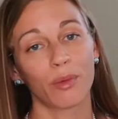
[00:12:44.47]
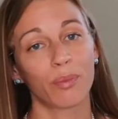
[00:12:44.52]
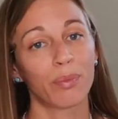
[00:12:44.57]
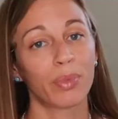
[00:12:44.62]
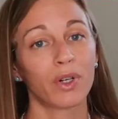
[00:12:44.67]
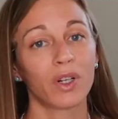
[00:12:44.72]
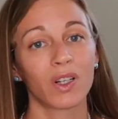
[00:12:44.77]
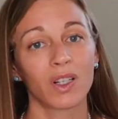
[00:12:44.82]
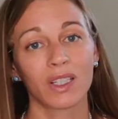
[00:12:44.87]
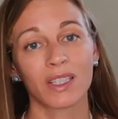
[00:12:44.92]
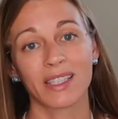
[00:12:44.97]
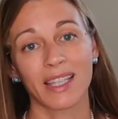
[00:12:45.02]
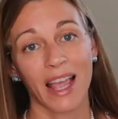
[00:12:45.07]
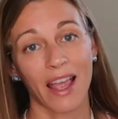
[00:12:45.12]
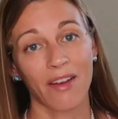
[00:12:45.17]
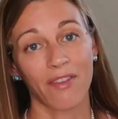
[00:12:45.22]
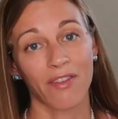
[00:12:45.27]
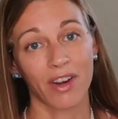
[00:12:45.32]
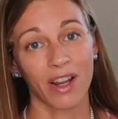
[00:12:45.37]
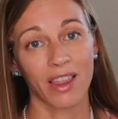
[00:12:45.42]
books,
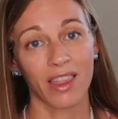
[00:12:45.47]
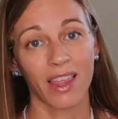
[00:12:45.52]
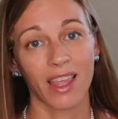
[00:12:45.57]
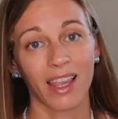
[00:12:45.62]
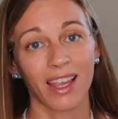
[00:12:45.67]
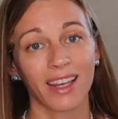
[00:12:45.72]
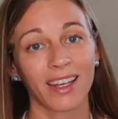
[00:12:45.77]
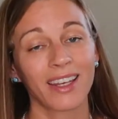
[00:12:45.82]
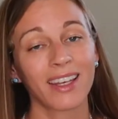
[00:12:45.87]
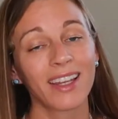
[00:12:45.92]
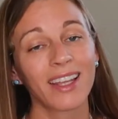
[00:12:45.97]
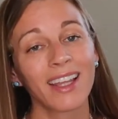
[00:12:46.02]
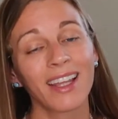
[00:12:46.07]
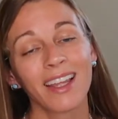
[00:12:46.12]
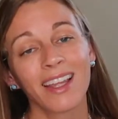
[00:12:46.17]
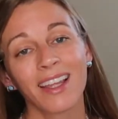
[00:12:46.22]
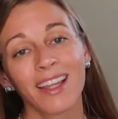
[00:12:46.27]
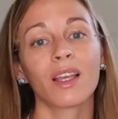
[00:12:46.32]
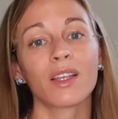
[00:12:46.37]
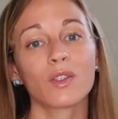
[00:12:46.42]
everything,
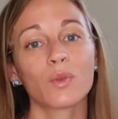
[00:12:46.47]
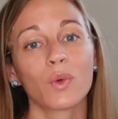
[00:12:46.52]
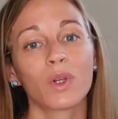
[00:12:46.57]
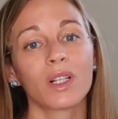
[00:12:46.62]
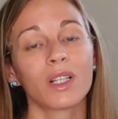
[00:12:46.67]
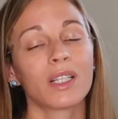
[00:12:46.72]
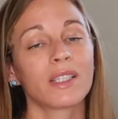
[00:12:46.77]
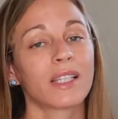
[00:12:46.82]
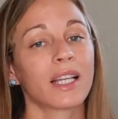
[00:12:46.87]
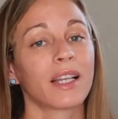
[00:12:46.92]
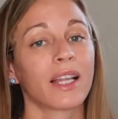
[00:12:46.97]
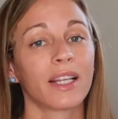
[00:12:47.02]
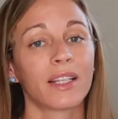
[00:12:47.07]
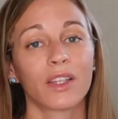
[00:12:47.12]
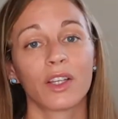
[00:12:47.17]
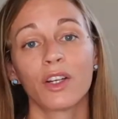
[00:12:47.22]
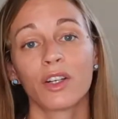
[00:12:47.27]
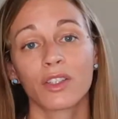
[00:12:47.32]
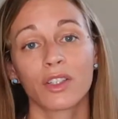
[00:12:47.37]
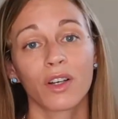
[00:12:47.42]
as well as I like
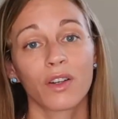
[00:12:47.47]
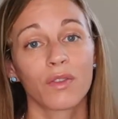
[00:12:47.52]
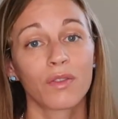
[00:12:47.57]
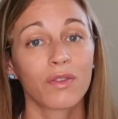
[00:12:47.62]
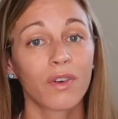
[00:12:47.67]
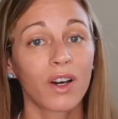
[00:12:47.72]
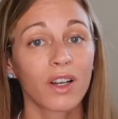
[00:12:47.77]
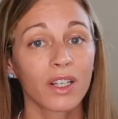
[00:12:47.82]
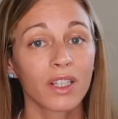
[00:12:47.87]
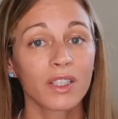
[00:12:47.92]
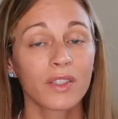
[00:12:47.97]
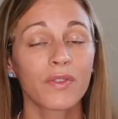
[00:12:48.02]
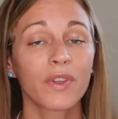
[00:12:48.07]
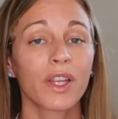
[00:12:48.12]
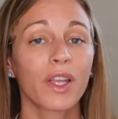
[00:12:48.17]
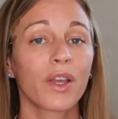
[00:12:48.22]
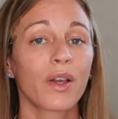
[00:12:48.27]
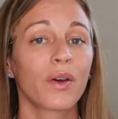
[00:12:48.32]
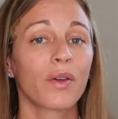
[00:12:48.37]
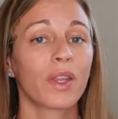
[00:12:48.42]
the Hooked on Phonics
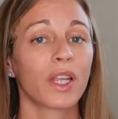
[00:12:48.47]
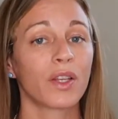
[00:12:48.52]
video.